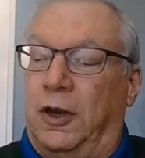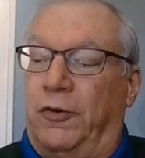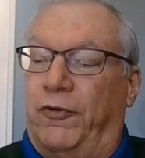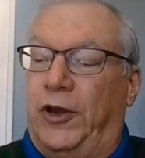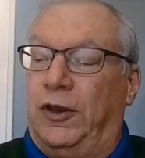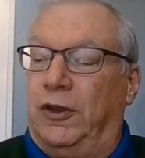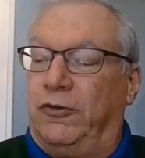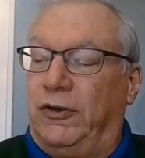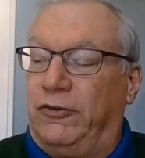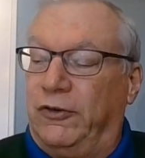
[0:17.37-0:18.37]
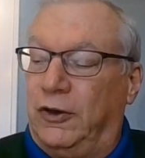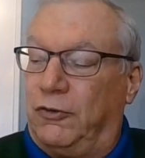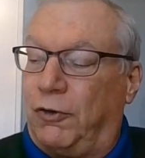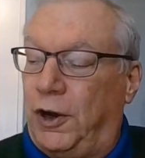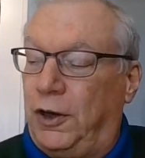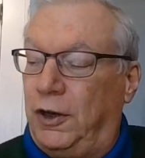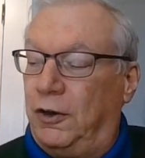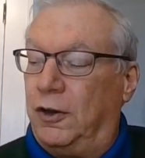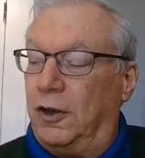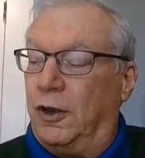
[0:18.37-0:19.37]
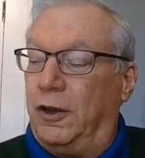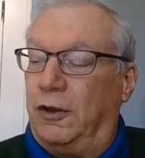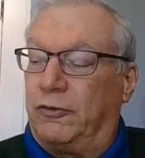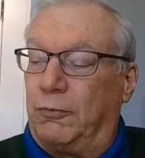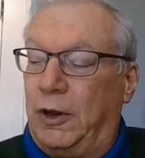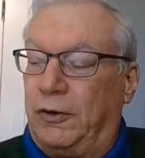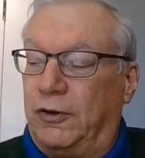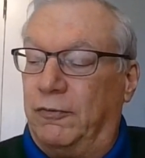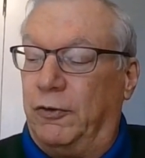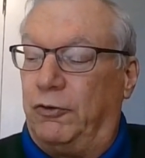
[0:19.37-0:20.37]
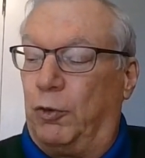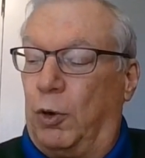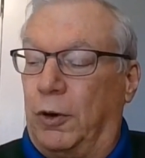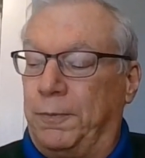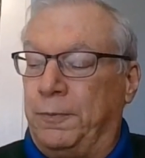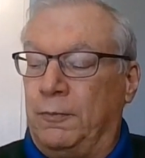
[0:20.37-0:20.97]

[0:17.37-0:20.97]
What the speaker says: Vita and TCE training, it's a relatively short